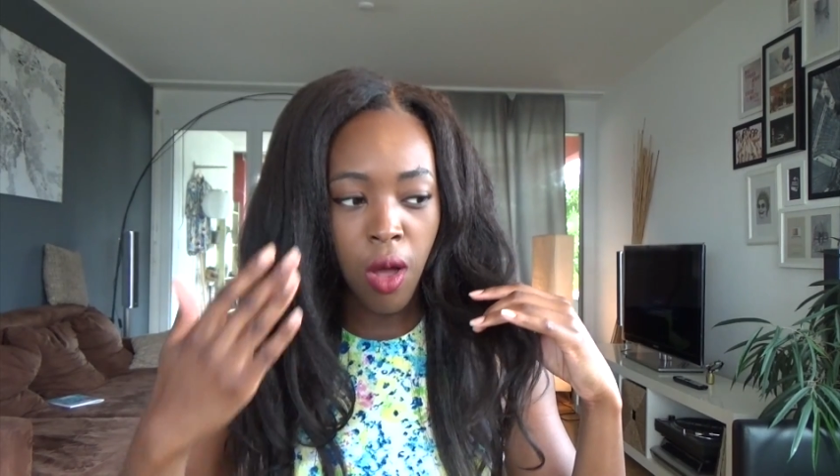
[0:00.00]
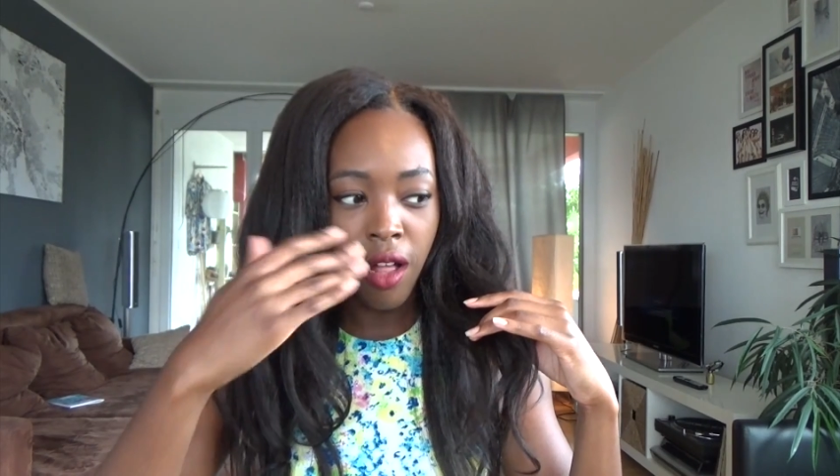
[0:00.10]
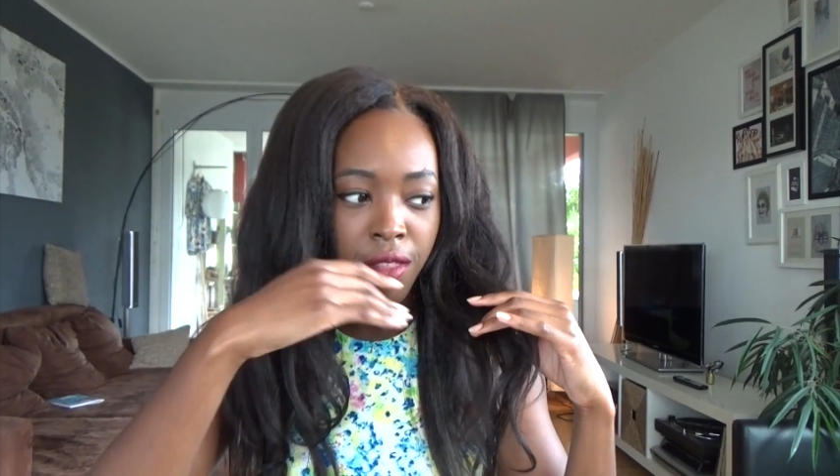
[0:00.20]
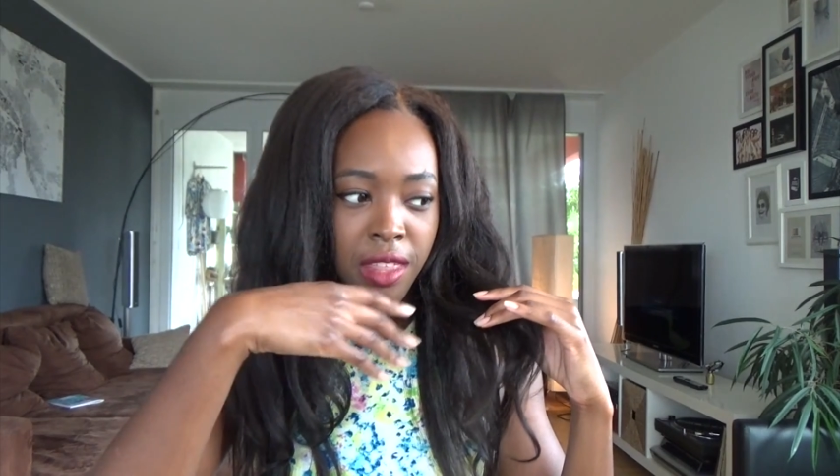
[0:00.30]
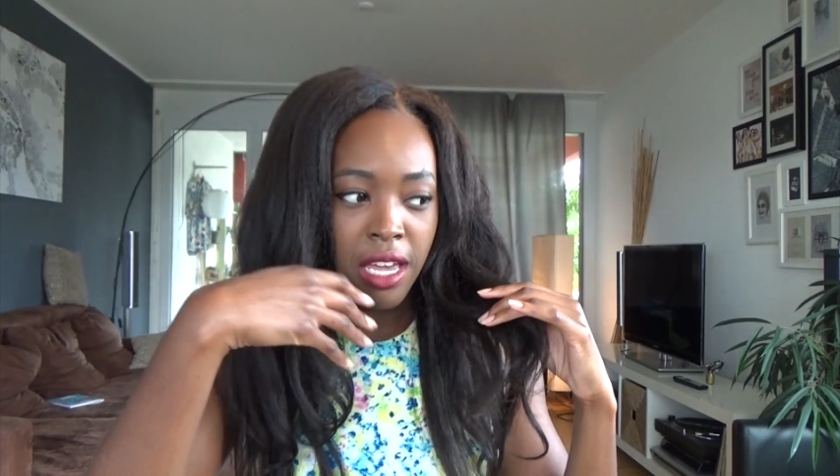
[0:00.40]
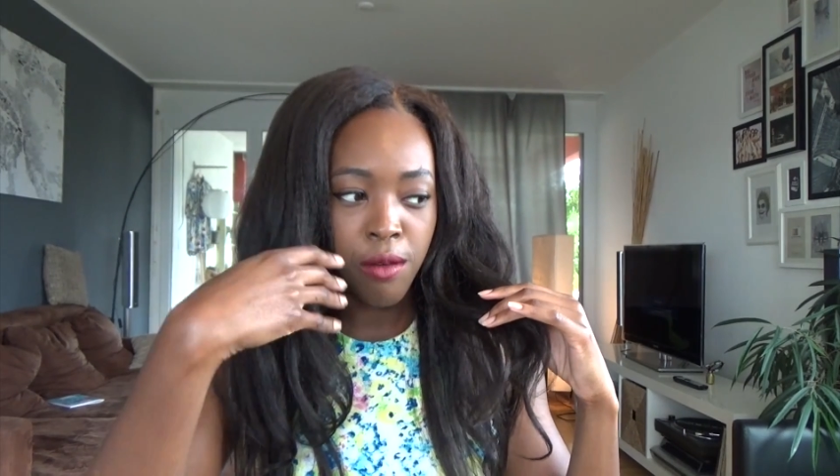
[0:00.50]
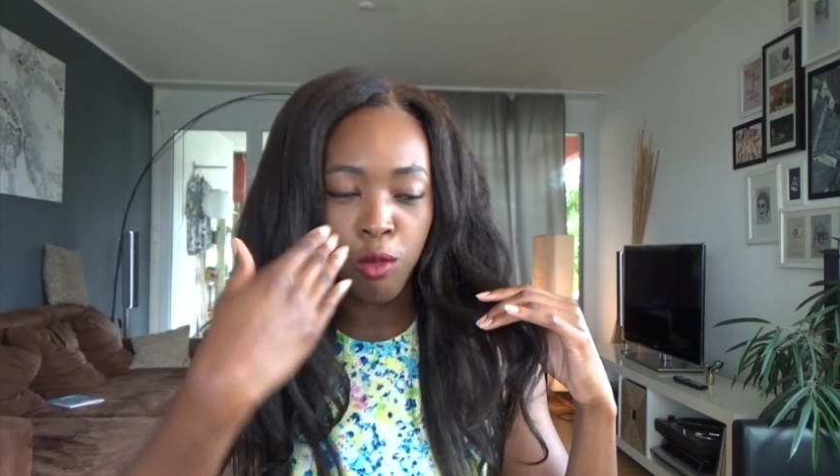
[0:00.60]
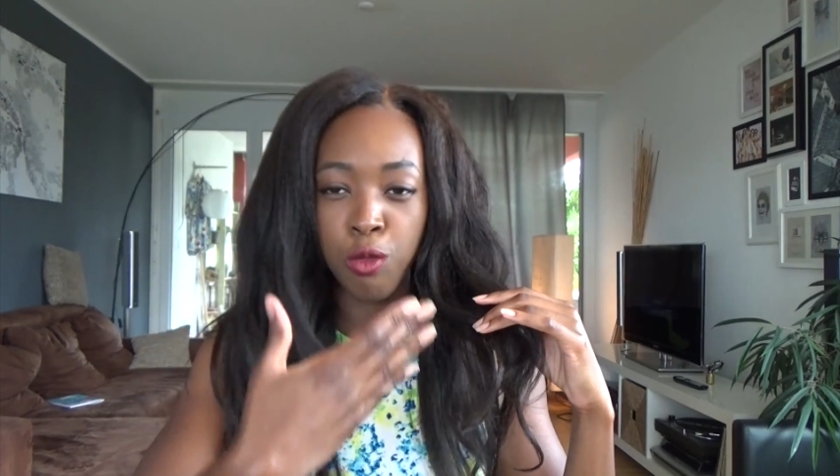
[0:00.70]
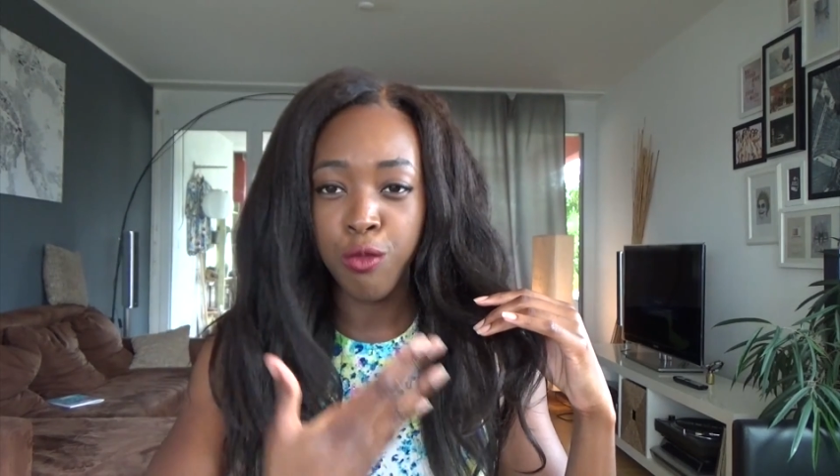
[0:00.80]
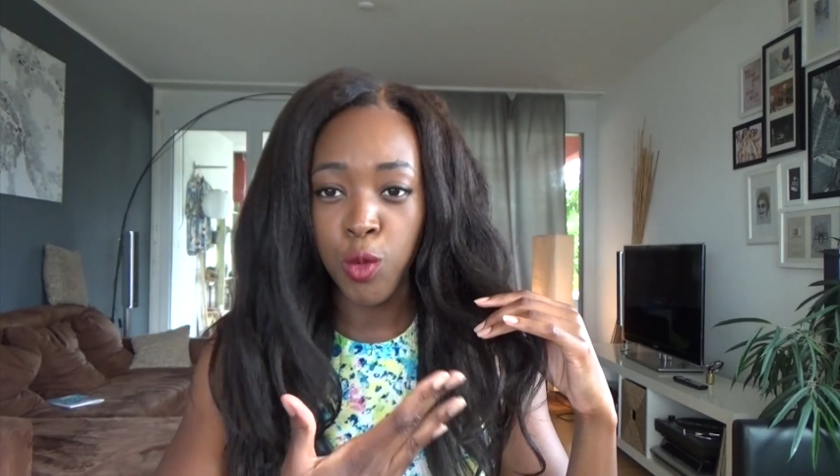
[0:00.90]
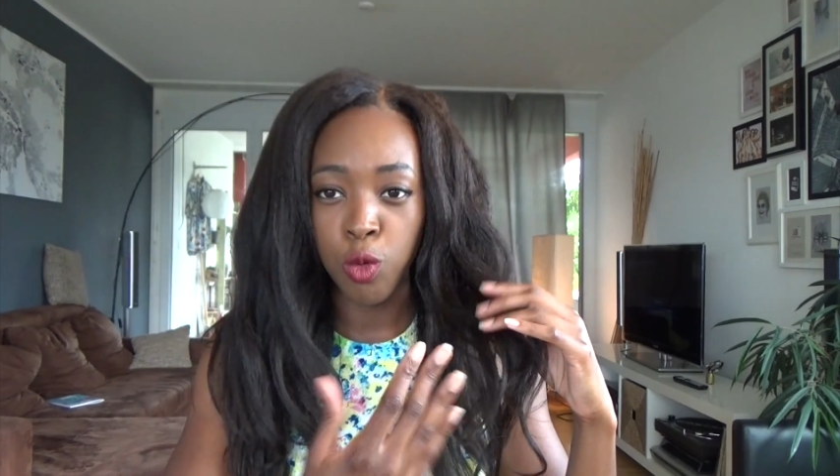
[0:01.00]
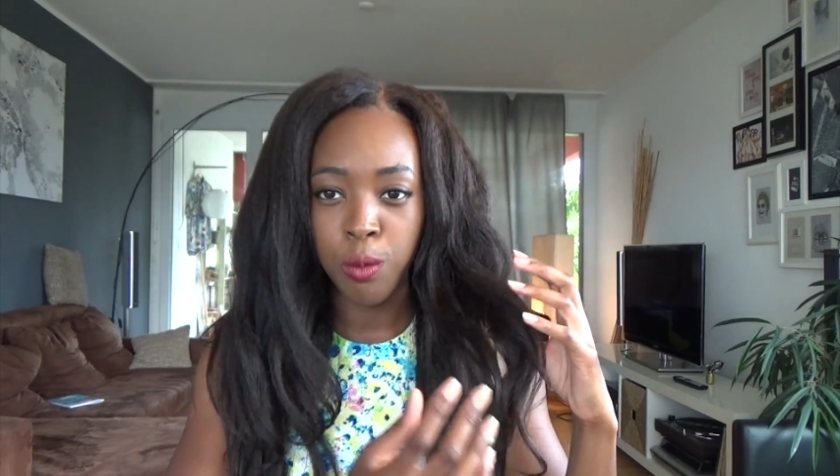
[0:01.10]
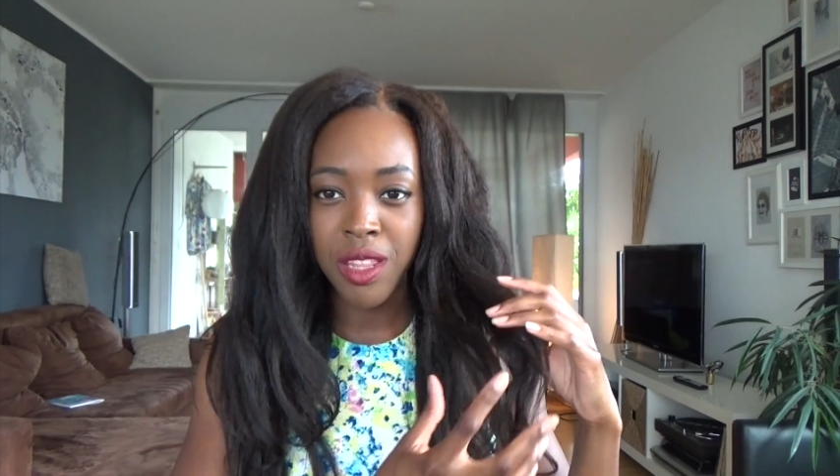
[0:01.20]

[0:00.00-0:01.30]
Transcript: while, they will fall,